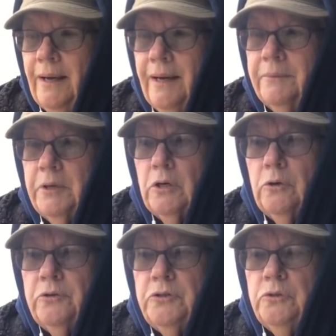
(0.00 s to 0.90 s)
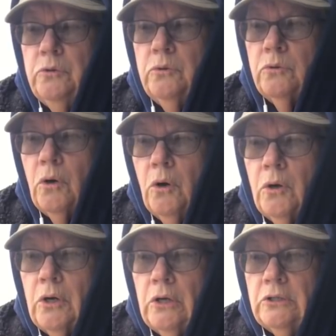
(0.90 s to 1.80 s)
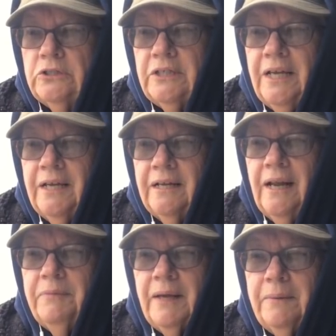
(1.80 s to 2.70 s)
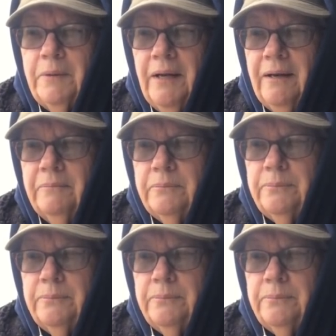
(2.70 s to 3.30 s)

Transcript: I'm going to go to Kroger's and I think I'm going to